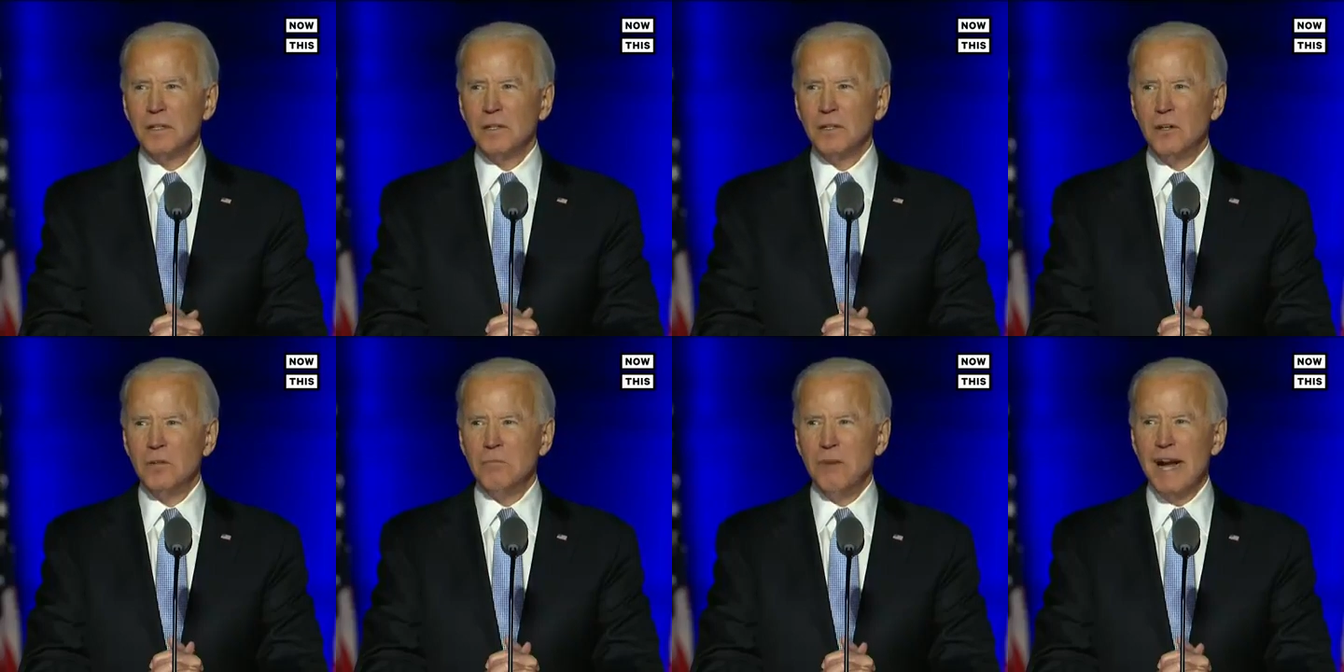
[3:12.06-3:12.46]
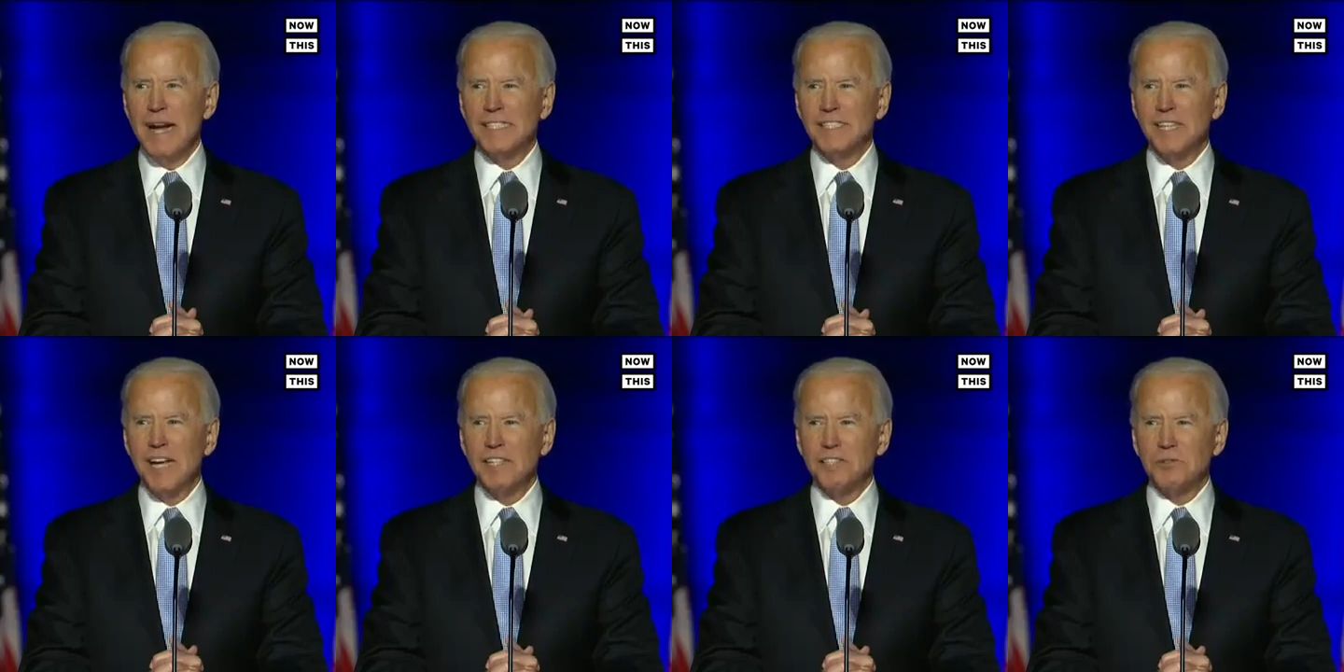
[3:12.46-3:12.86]
who
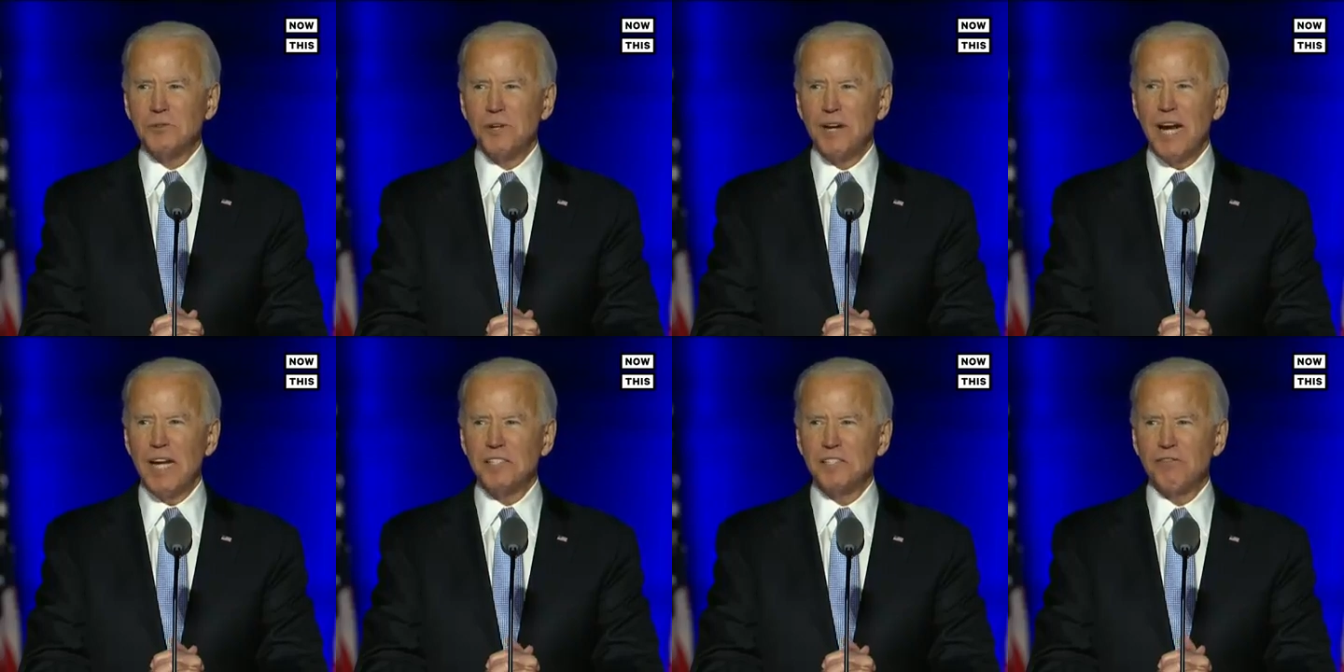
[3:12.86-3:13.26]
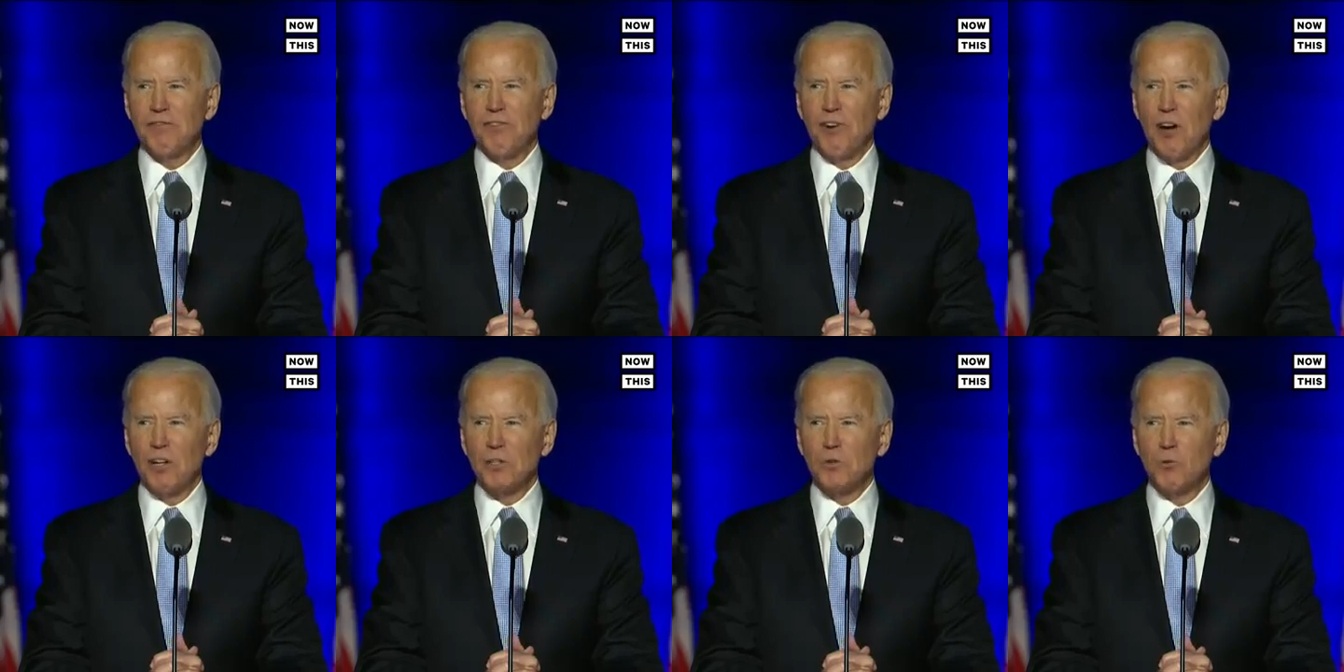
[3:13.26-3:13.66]
makes history as the
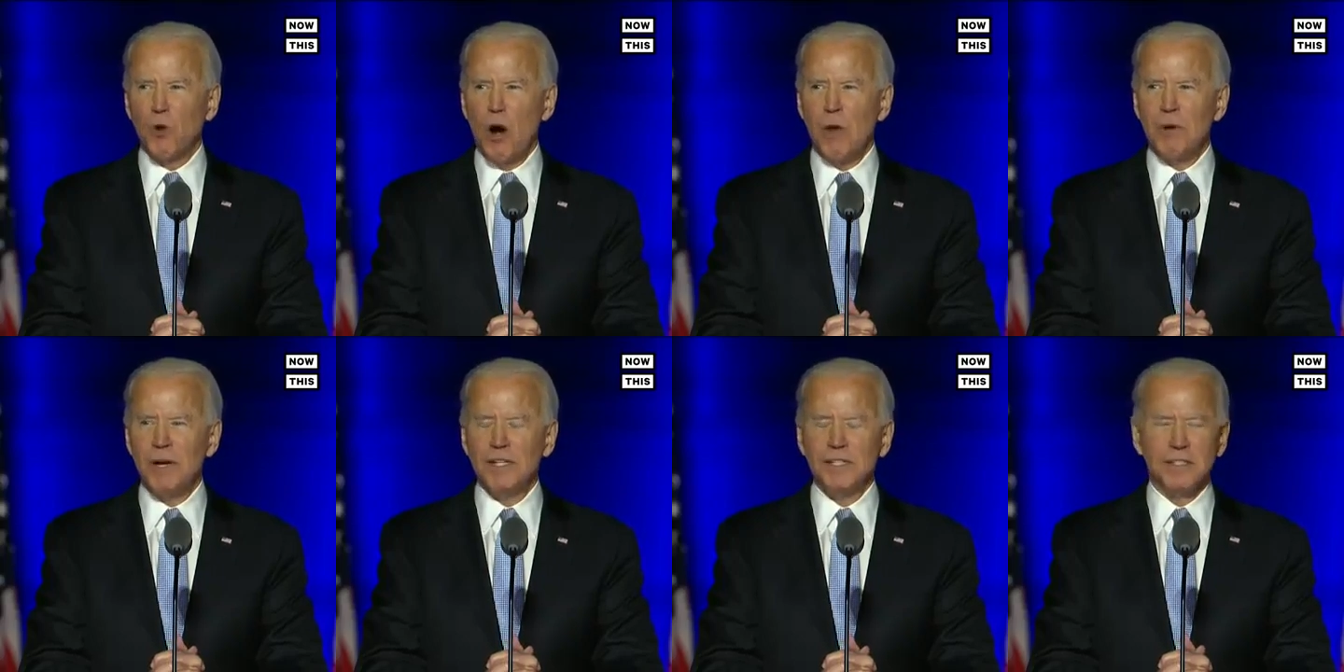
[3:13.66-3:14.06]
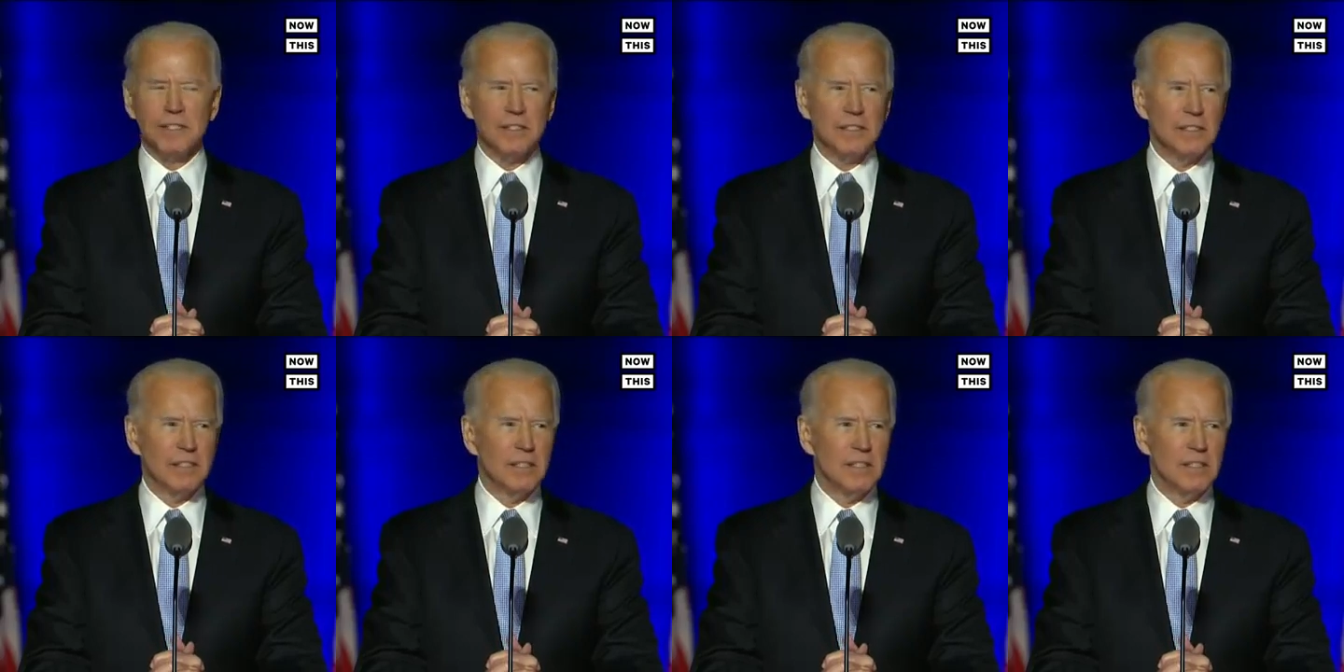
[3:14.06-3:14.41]
first woman,